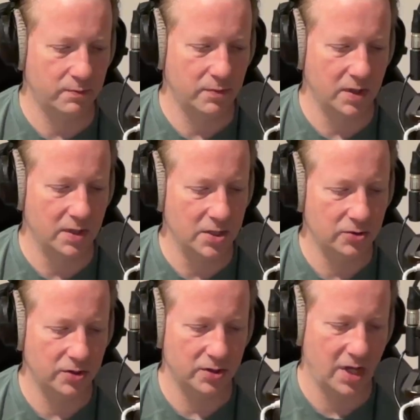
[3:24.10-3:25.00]

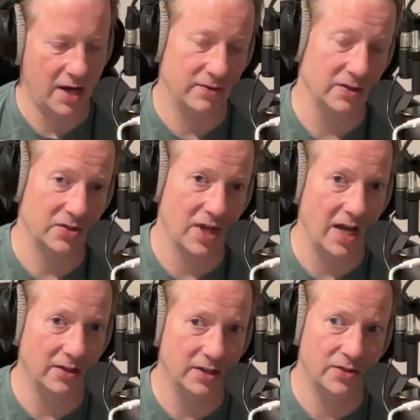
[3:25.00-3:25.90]
initially just having
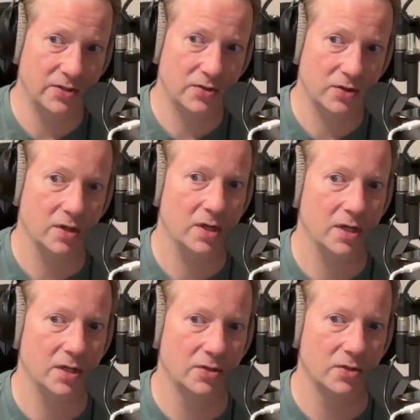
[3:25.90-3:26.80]
silence, it
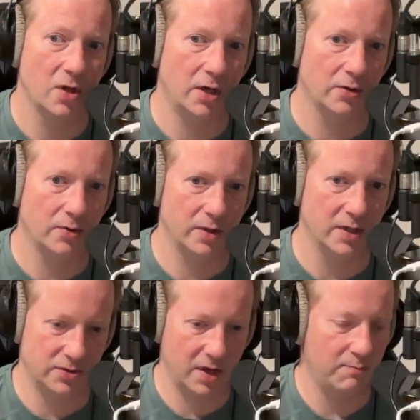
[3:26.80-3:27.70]
is not going,
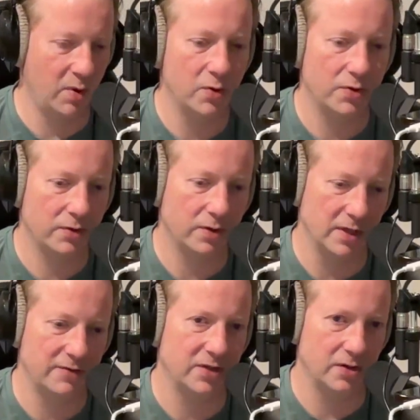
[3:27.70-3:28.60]
it's both the
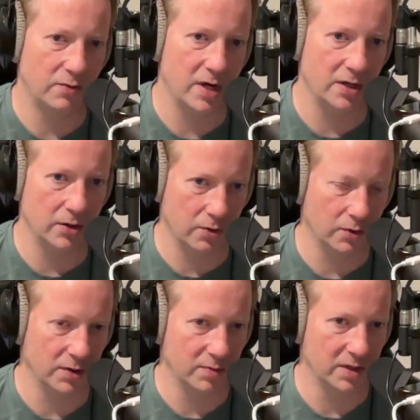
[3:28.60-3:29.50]
left and right are going
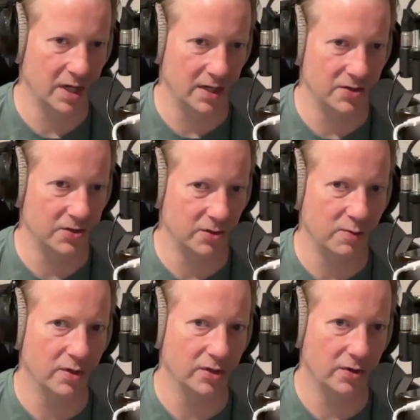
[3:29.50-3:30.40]
to be at a 0
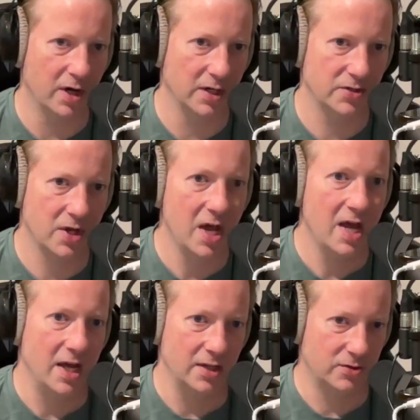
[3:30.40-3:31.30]
point cross.
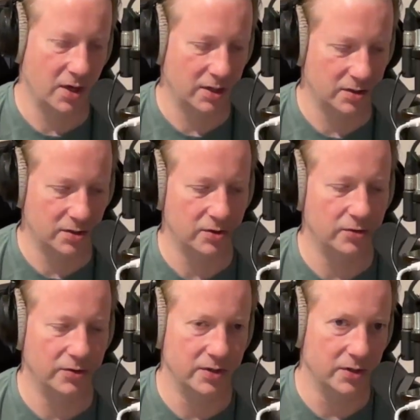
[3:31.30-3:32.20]
It's not
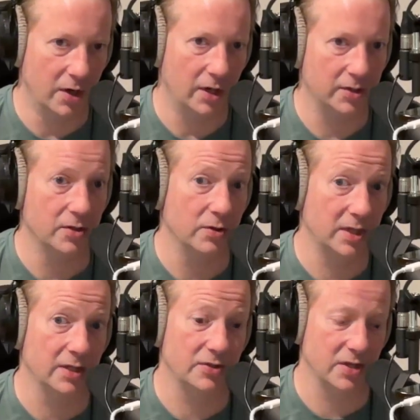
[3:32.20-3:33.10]
until the audio
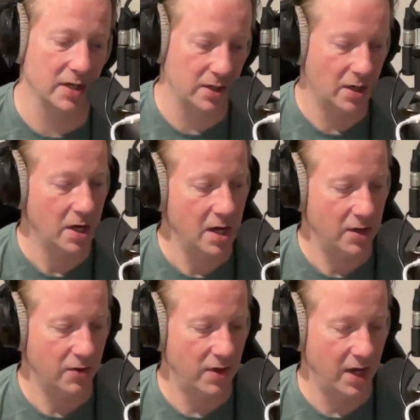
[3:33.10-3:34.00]
kicks in
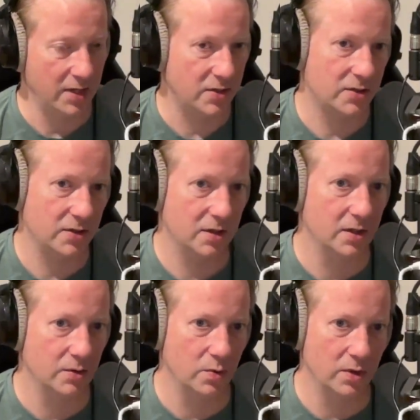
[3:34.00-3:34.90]
that
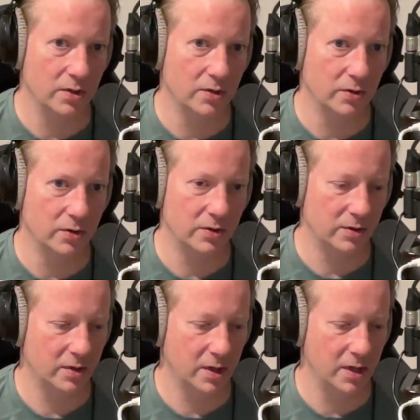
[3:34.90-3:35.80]
it will
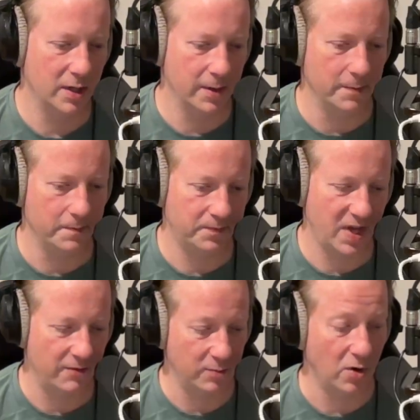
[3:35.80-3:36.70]
have
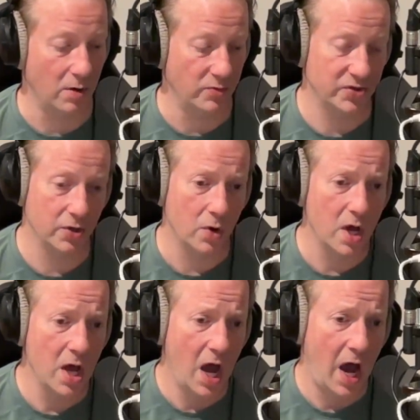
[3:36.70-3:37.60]
a problem. So
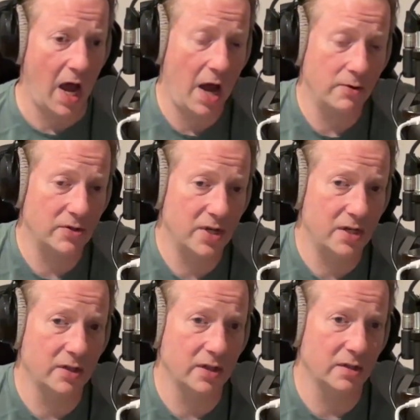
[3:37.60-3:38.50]
I would say
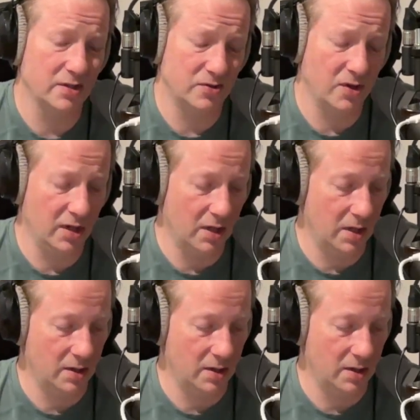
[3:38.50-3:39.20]
like it's not